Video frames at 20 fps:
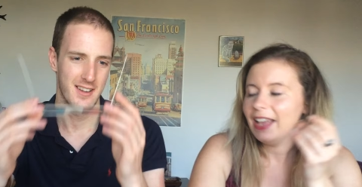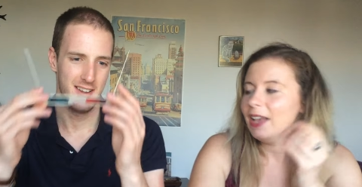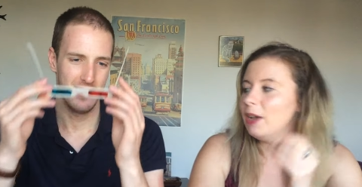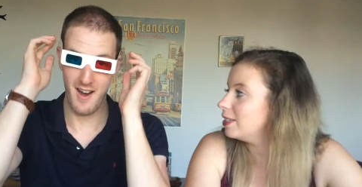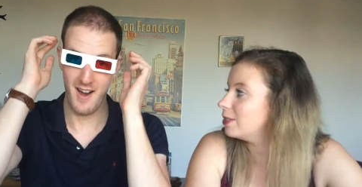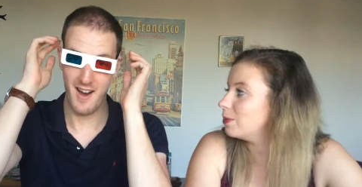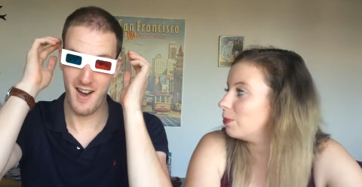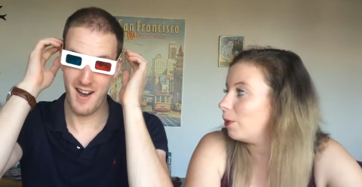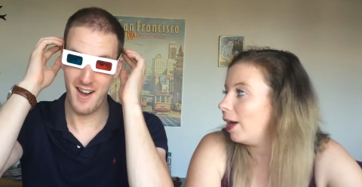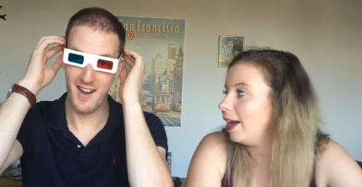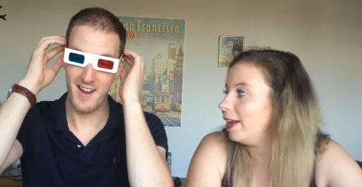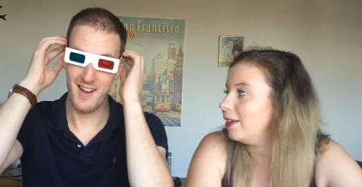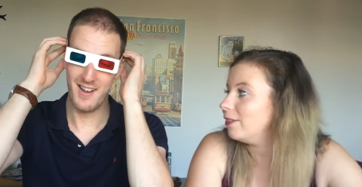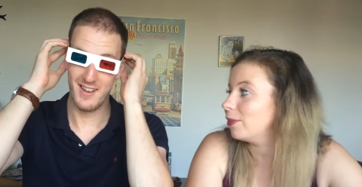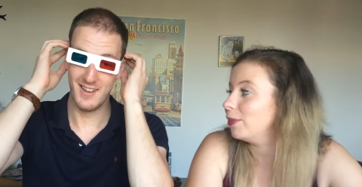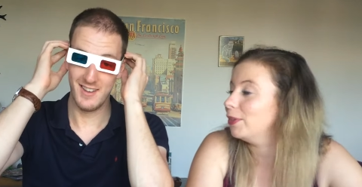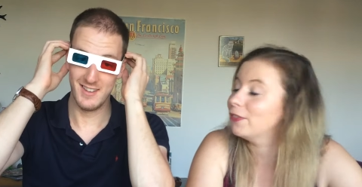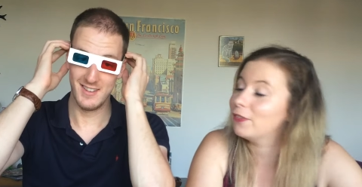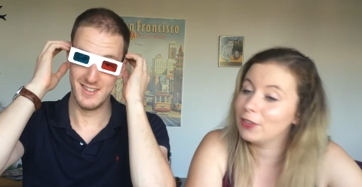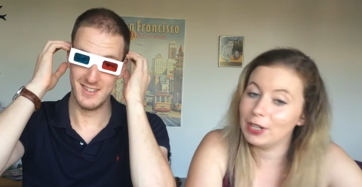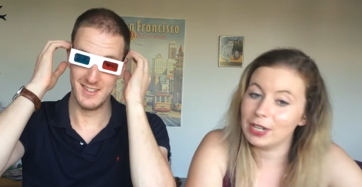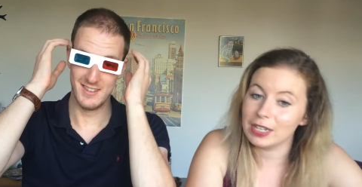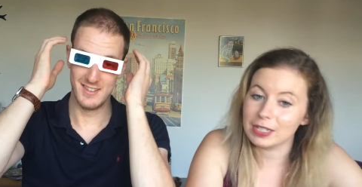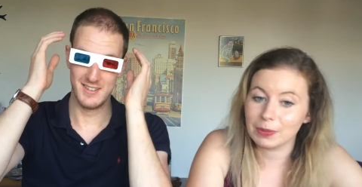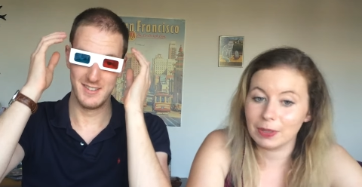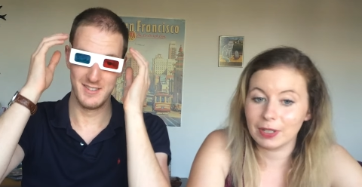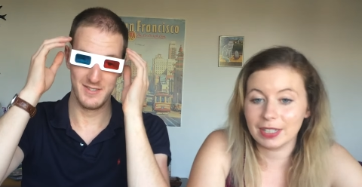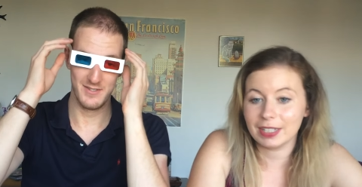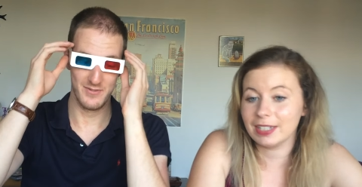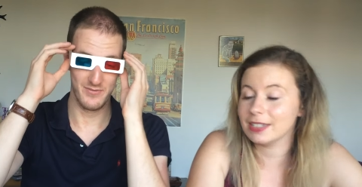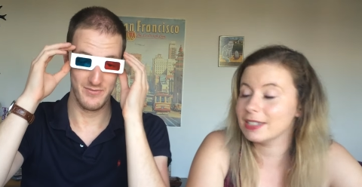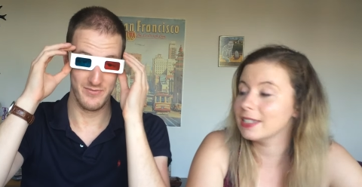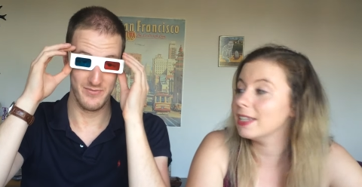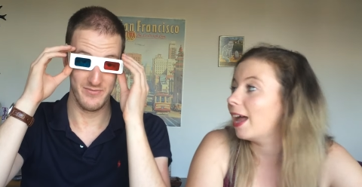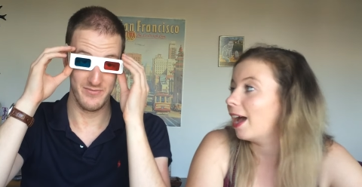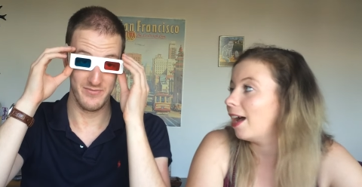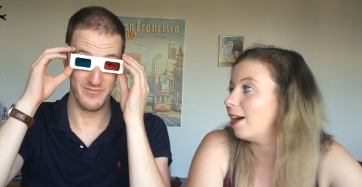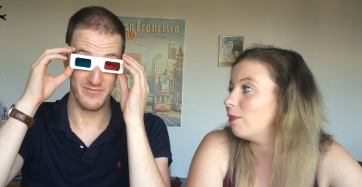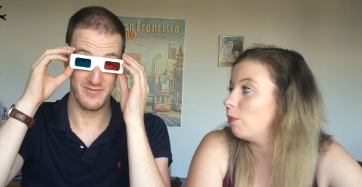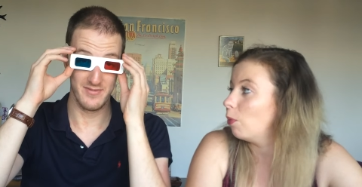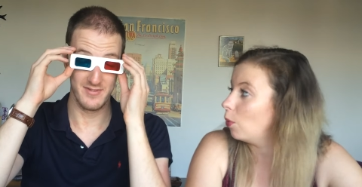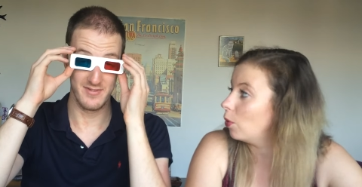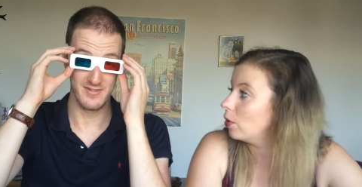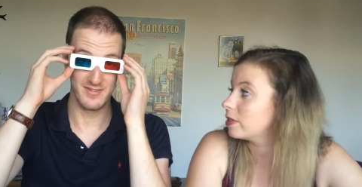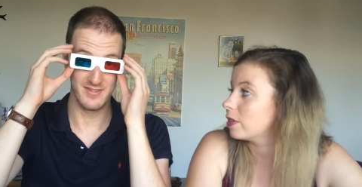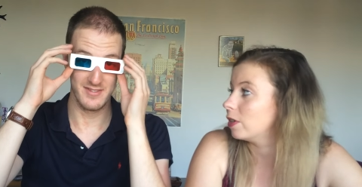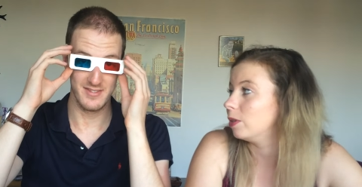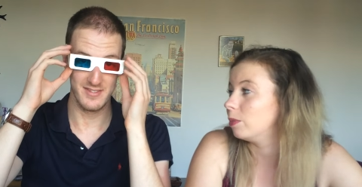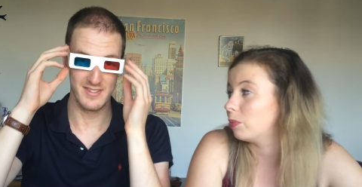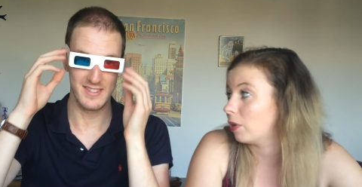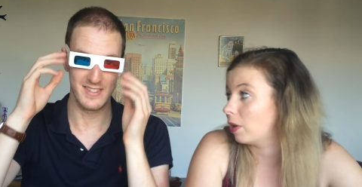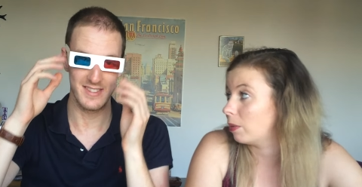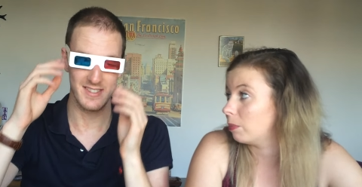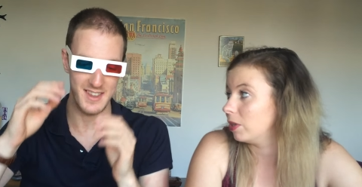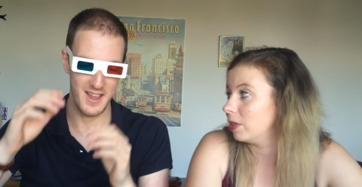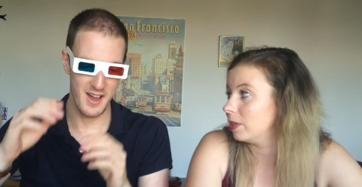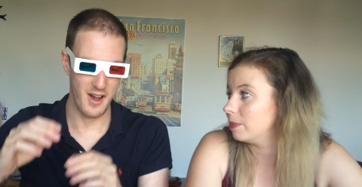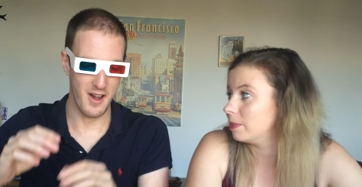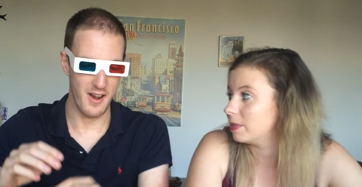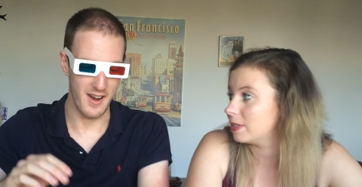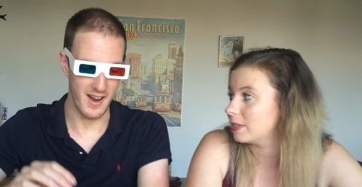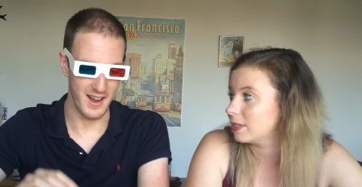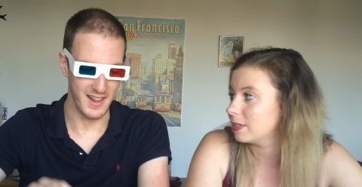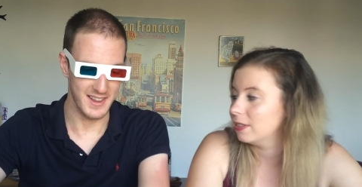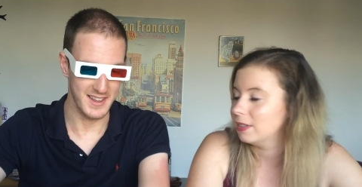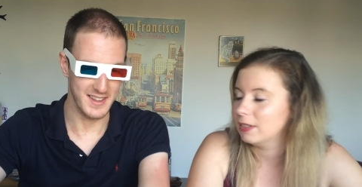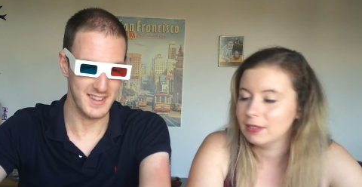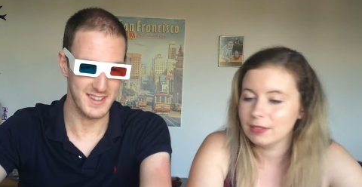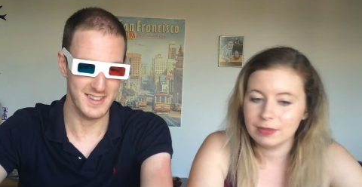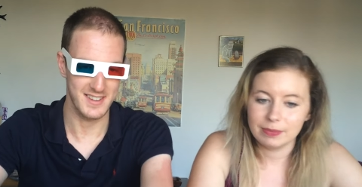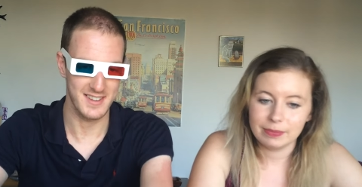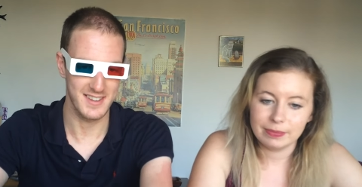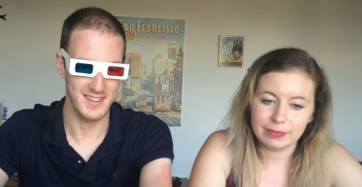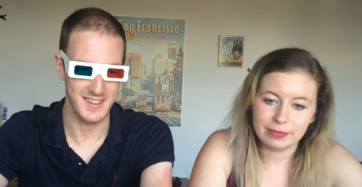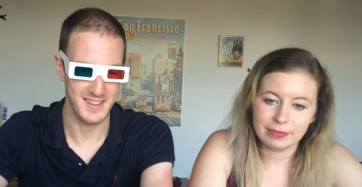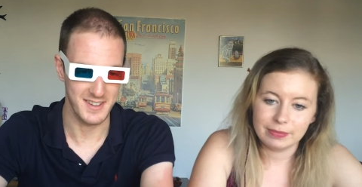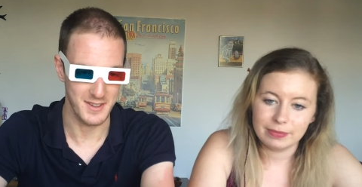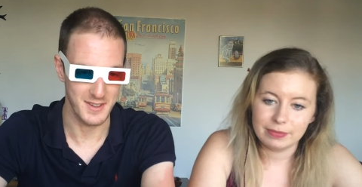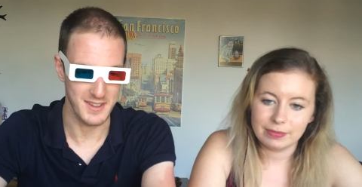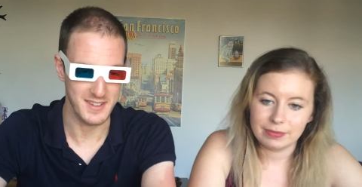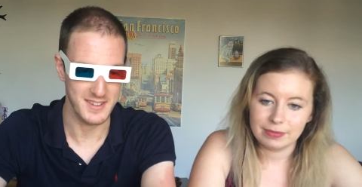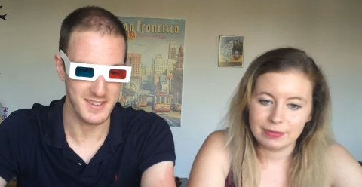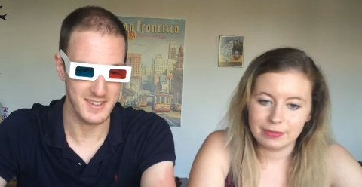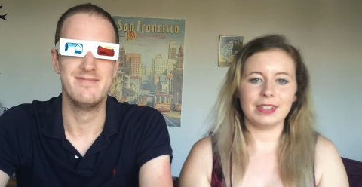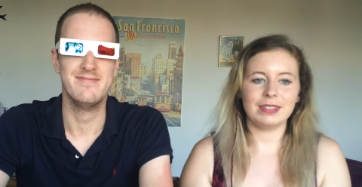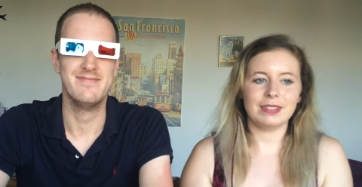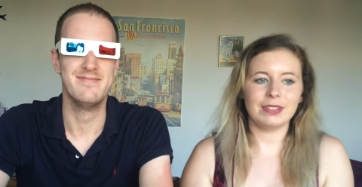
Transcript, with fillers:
Speaker 1: He's white and from the first world. He doesn't have war zone problems. Alright, let's do this.